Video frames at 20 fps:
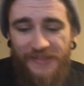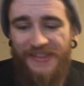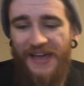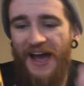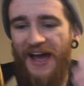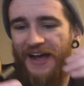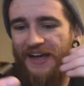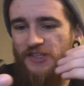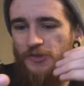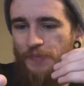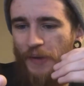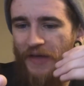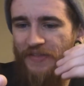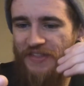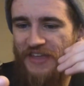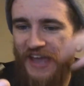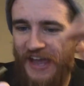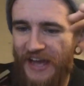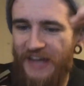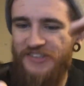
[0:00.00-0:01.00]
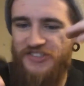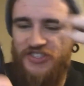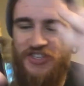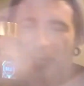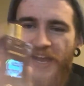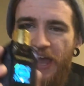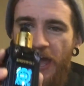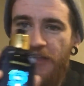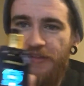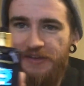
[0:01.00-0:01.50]
That has been the
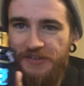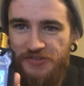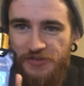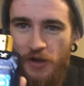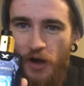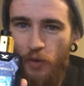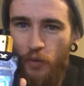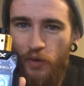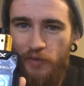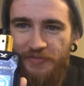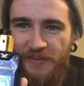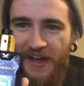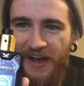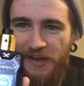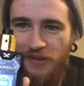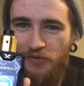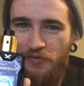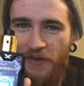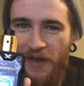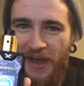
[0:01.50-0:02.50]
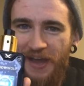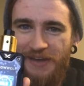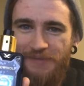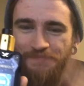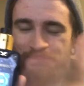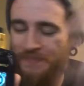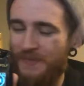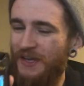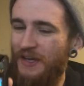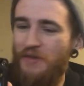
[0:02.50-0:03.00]
Sigelei Snow Wolf X-Feng.